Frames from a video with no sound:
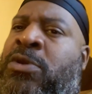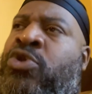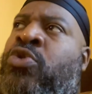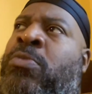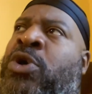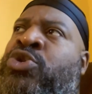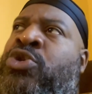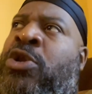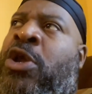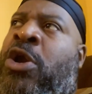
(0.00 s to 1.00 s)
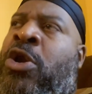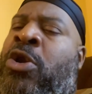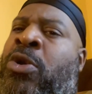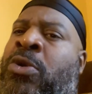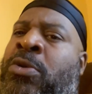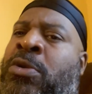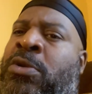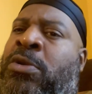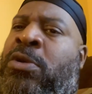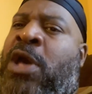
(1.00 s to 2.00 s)
You must learn
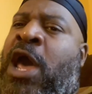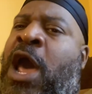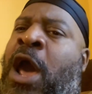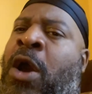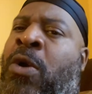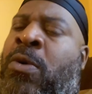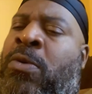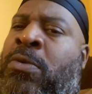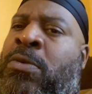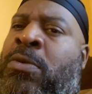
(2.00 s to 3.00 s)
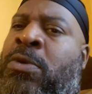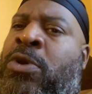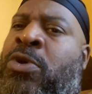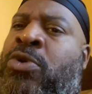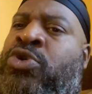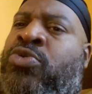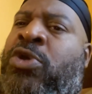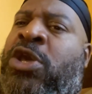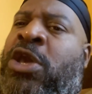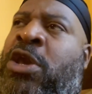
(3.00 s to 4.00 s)
how to
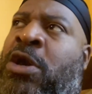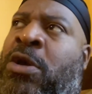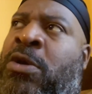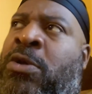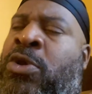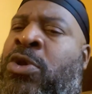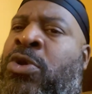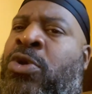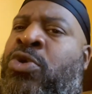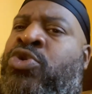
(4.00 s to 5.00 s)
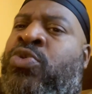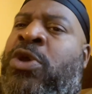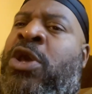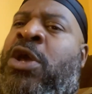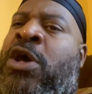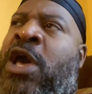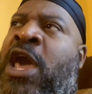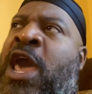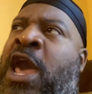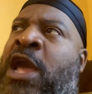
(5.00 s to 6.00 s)
hear, to
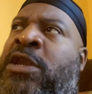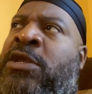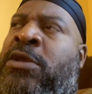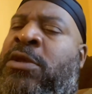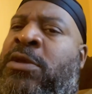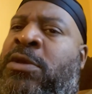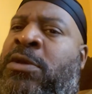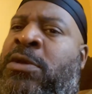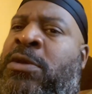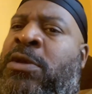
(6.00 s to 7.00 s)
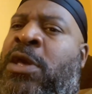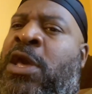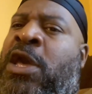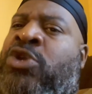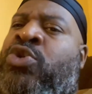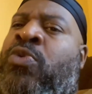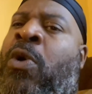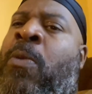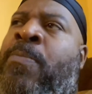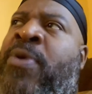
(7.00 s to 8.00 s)
interact, and to
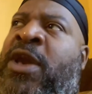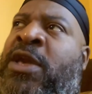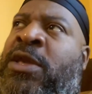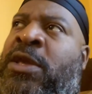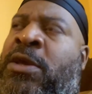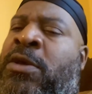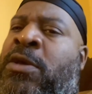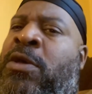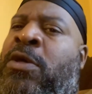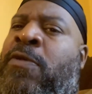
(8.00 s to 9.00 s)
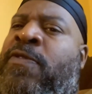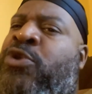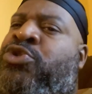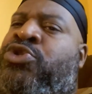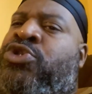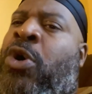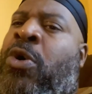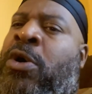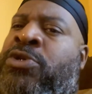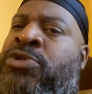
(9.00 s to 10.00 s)
obey the
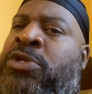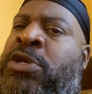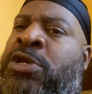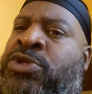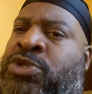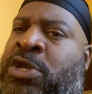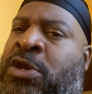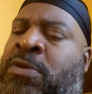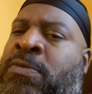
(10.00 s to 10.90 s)
source itself.